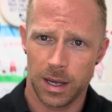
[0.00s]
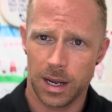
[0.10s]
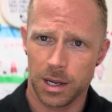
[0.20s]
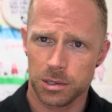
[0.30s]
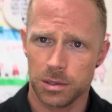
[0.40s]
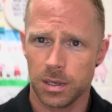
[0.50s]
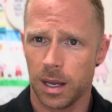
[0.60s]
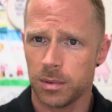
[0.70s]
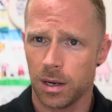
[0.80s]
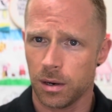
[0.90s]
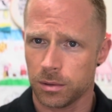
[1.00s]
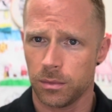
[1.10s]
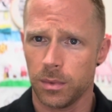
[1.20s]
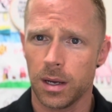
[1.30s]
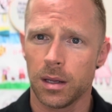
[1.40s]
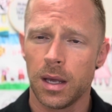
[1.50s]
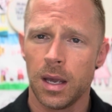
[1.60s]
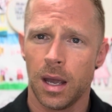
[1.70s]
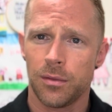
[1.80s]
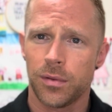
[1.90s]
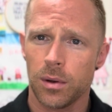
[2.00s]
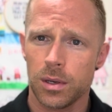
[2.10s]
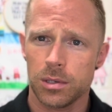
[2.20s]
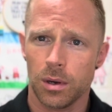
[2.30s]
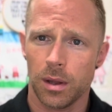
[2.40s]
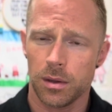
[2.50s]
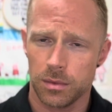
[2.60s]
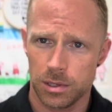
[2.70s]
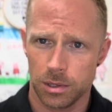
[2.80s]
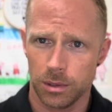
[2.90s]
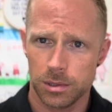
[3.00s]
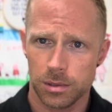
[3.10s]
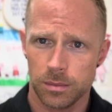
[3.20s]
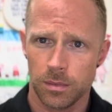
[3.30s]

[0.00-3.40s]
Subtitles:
action type, character, and will, and focus on the results.